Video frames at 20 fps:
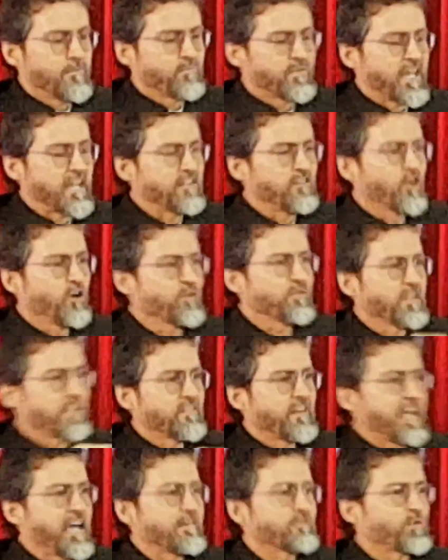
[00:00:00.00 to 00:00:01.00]
they know that
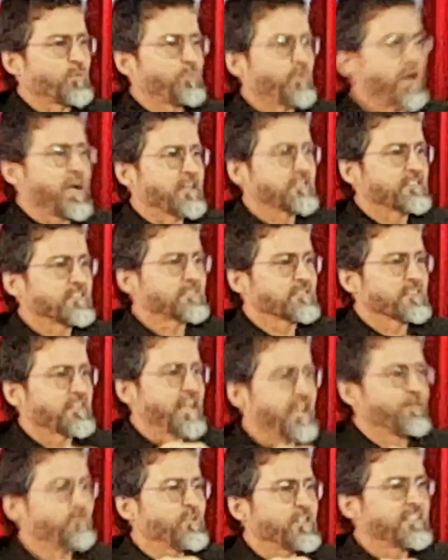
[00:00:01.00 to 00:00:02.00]
they have to practice
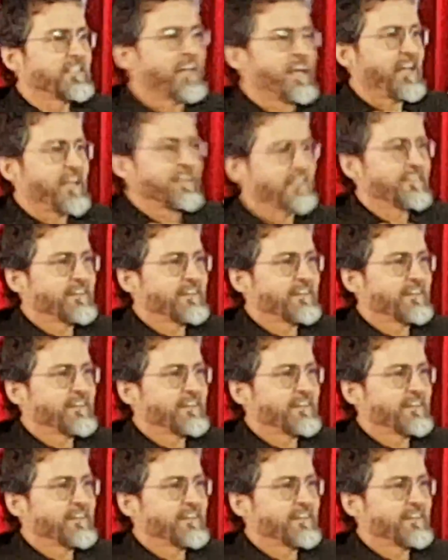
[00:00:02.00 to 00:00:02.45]
every day.